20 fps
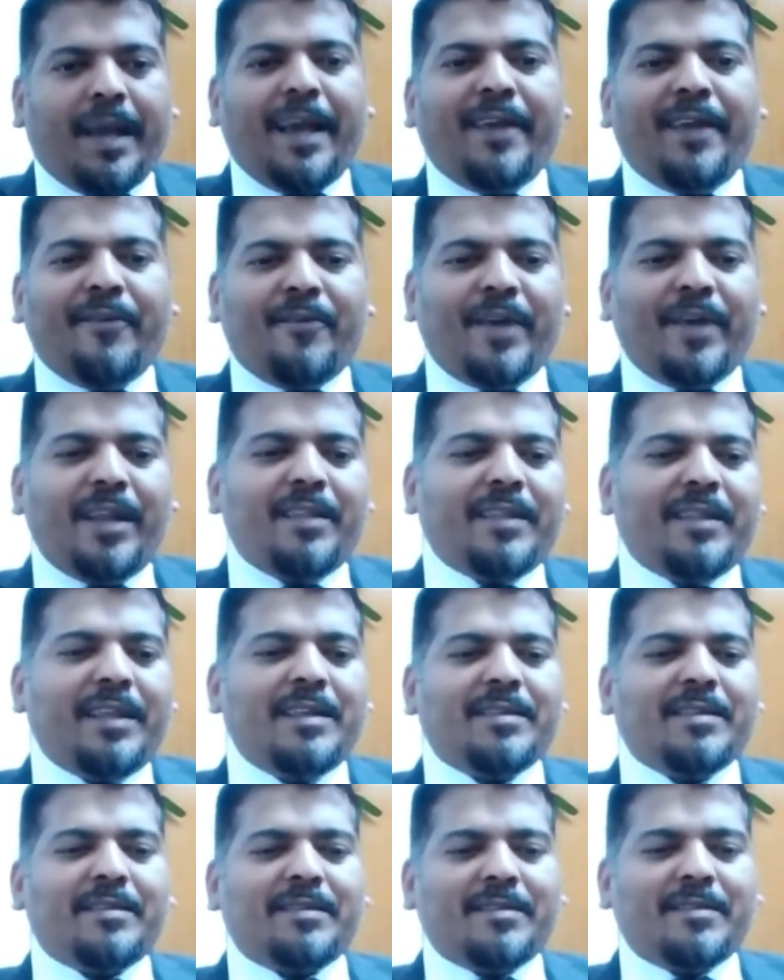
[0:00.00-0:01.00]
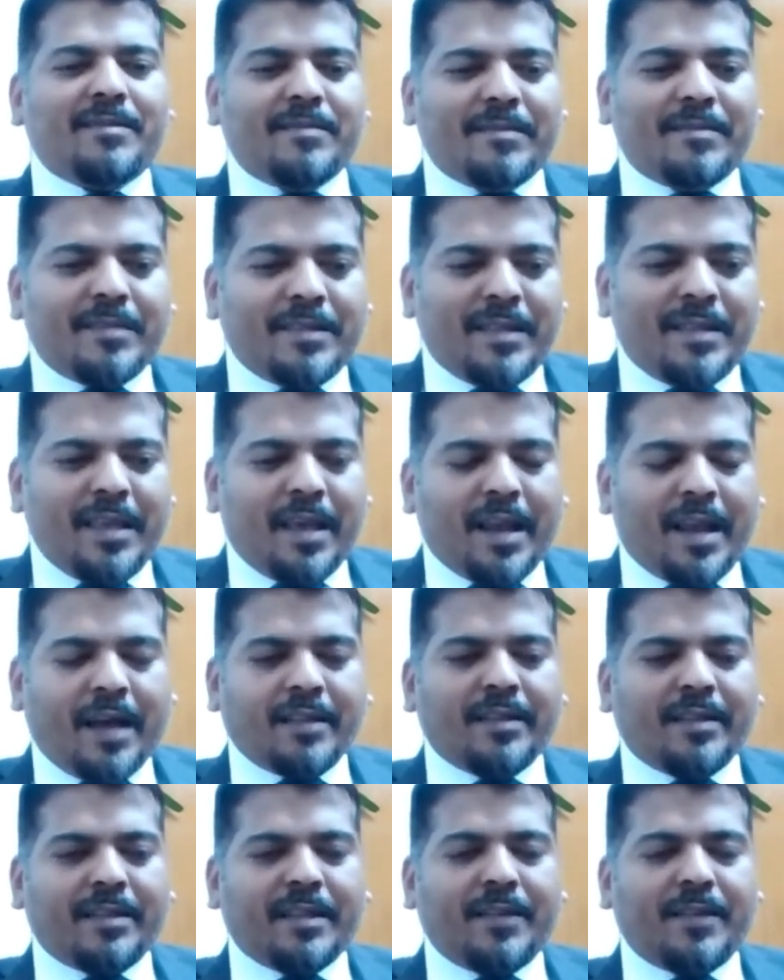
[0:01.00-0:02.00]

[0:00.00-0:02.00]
And well, there's the another